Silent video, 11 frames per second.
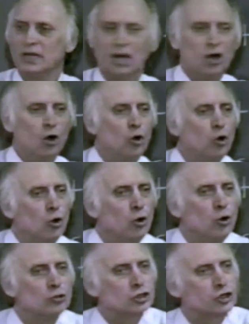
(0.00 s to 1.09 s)
A
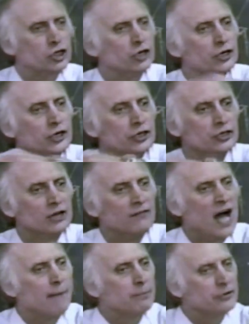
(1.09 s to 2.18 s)
whole series of
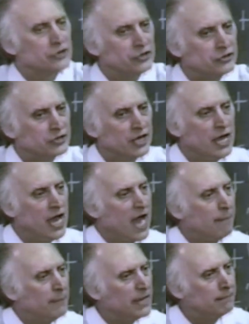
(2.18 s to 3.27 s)
opposites
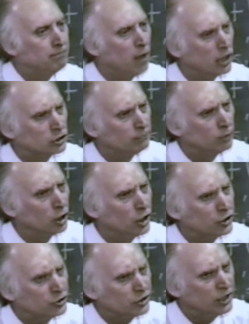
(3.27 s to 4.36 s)
have made possible
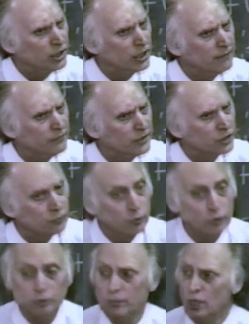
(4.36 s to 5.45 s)
us sitting in this
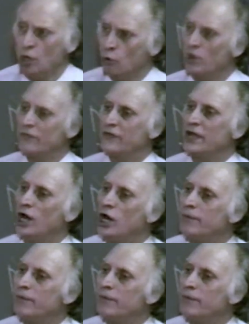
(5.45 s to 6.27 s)
room with the